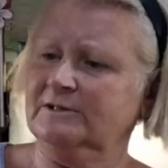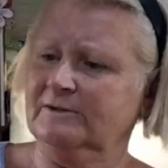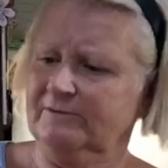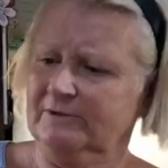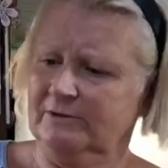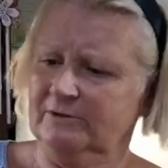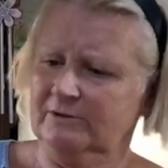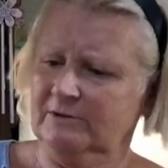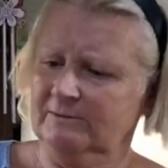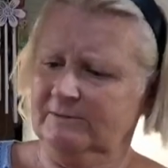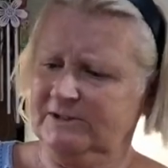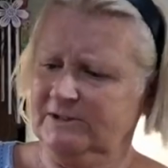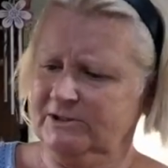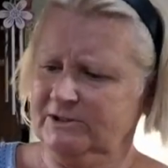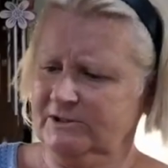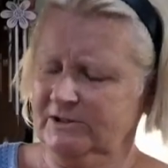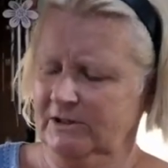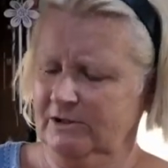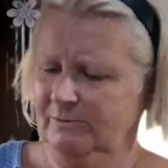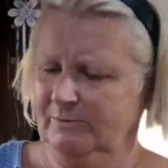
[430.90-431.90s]
have a look. Let me
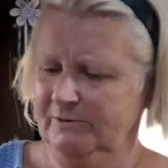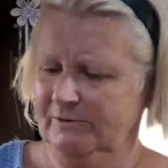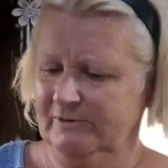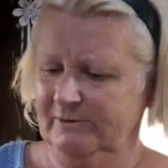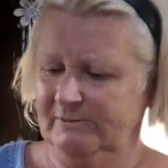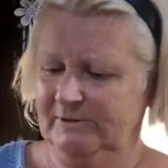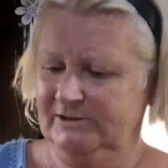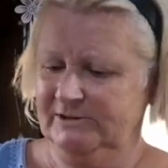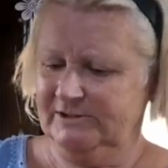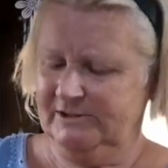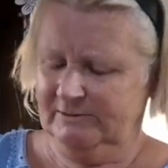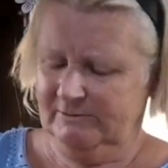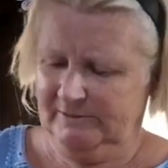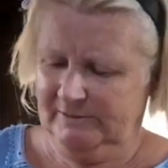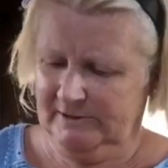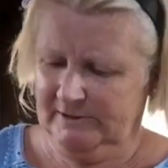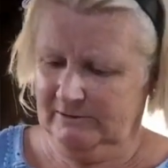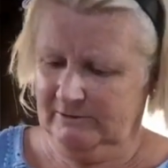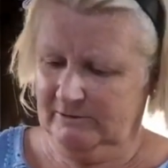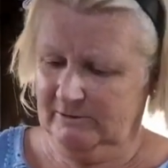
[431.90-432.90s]
just open them and see what
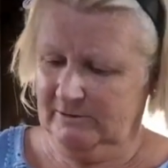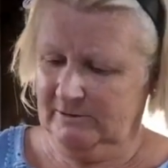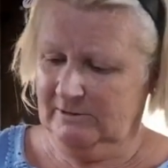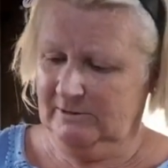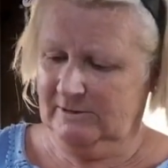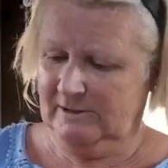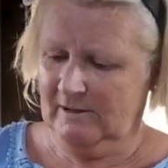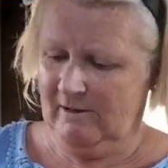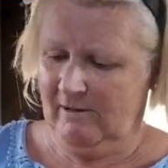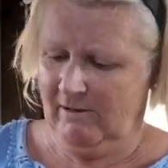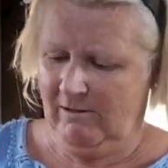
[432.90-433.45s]
they look like.